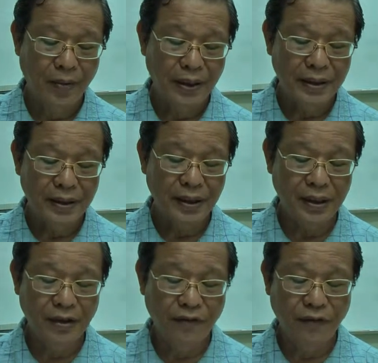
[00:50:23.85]
When he
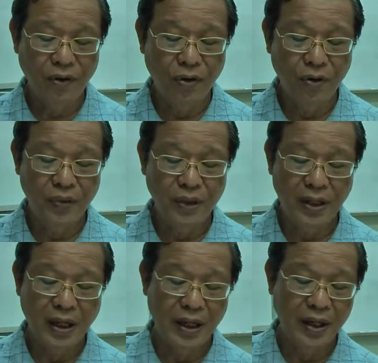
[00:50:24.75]
sees a form with
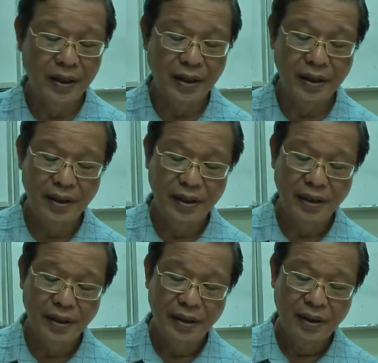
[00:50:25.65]
the eye,
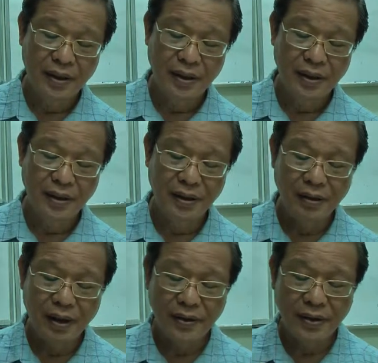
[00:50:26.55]
he
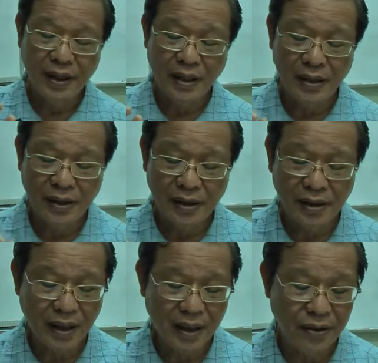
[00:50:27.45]
grasps neither the
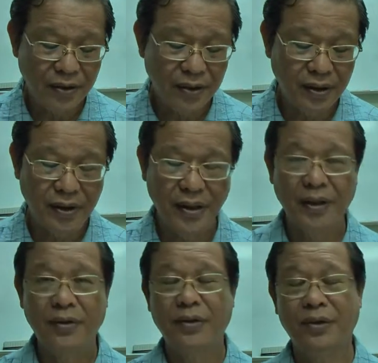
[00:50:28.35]
sign nor the
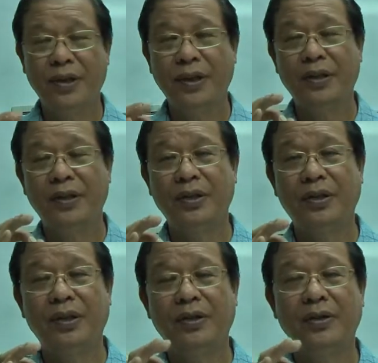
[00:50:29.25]
detail. So here the
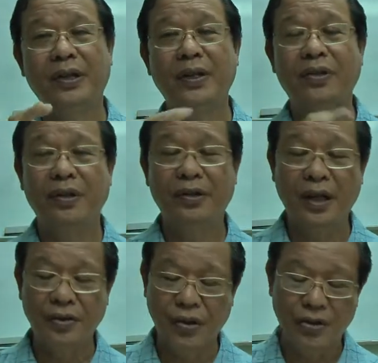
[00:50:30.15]
teaching on
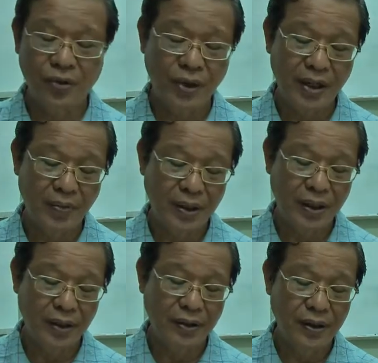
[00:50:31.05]
sense restraint
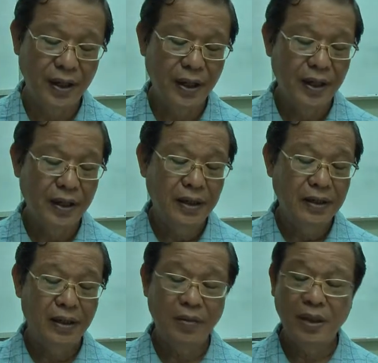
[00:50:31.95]
begins.
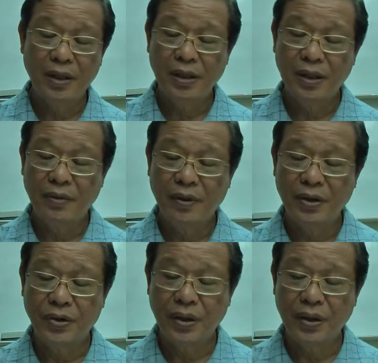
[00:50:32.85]
Similarly, when